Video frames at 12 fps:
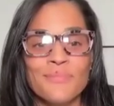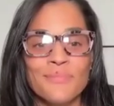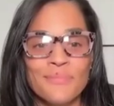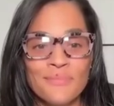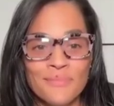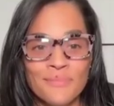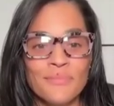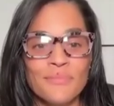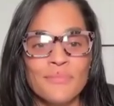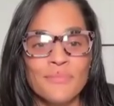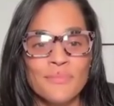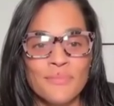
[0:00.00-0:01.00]

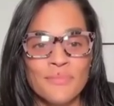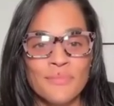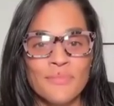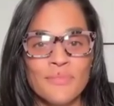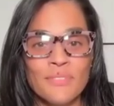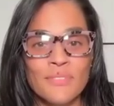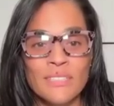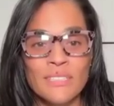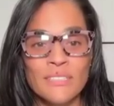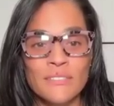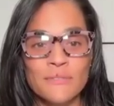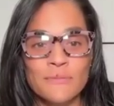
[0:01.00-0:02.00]

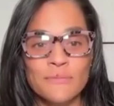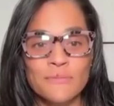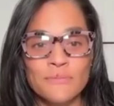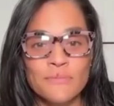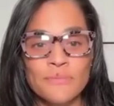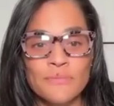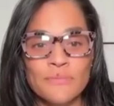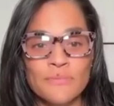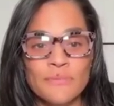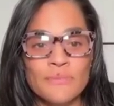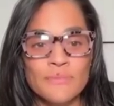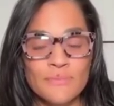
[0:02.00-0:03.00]

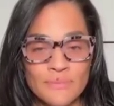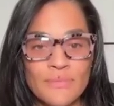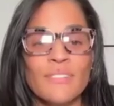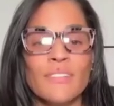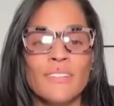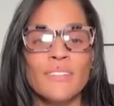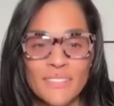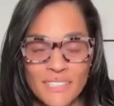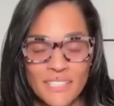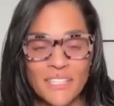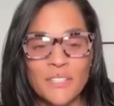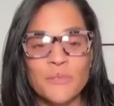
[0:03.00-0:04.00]

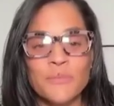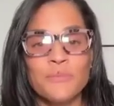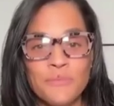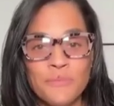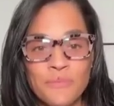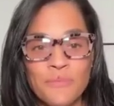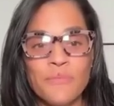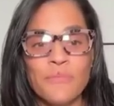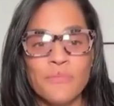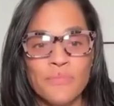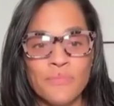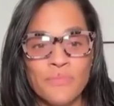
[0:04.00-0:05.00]

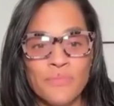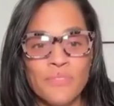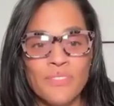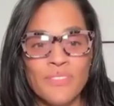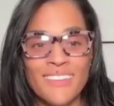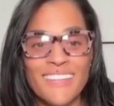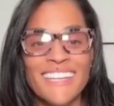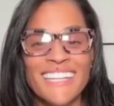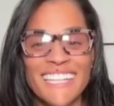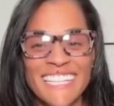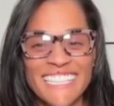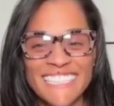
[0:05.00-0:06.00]

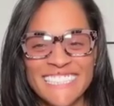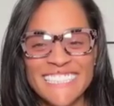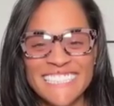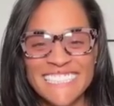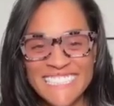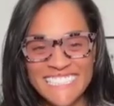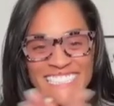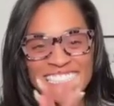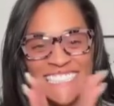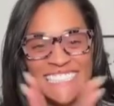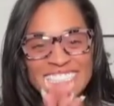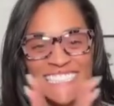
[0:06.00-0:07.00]

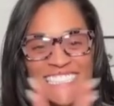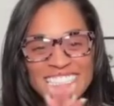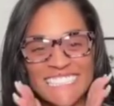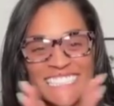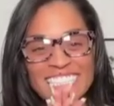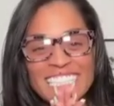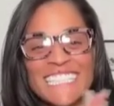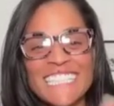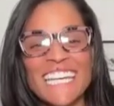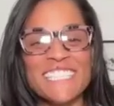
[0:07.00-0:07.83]
The person shown says nothing.